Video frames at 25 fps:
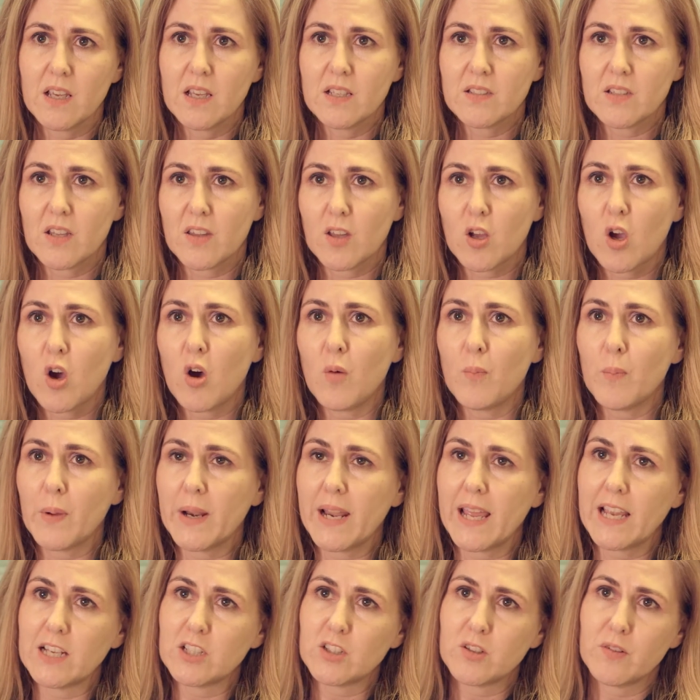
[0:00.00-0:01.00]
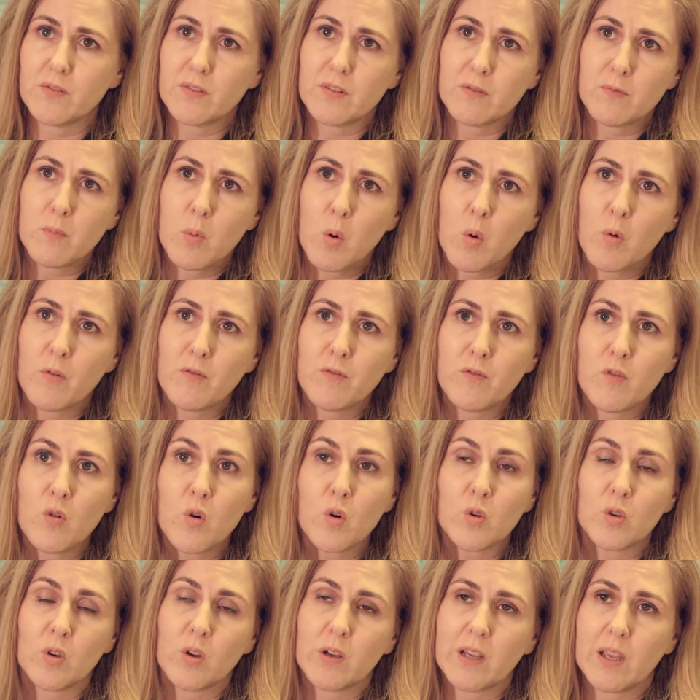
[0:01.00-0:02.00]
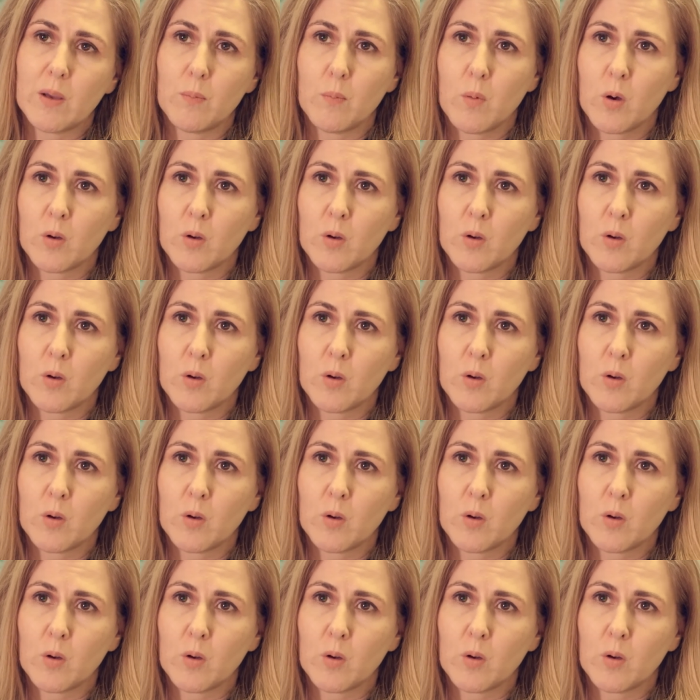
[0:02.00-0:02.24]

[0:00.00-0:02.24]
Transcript: So the combination of the more forward-looking